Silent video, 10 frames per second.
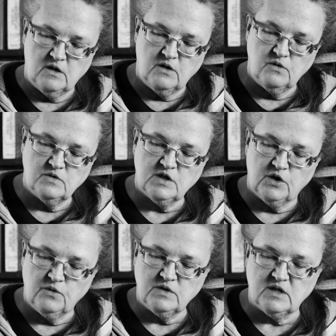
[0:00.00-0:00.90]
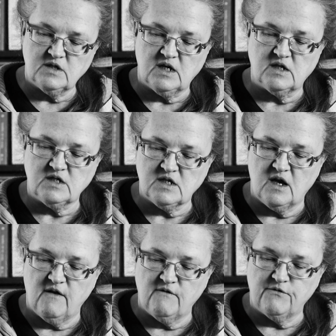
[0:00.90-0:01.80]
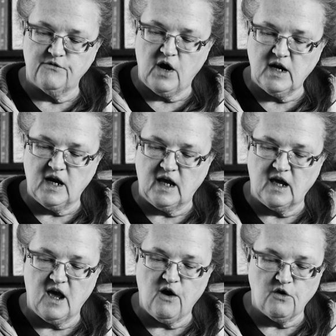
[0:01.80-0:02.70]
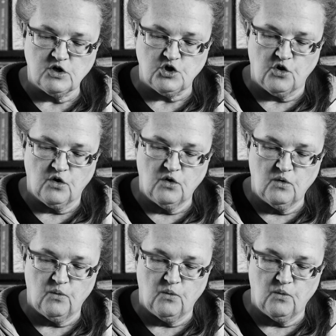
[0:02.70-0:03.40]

news loses its frightening character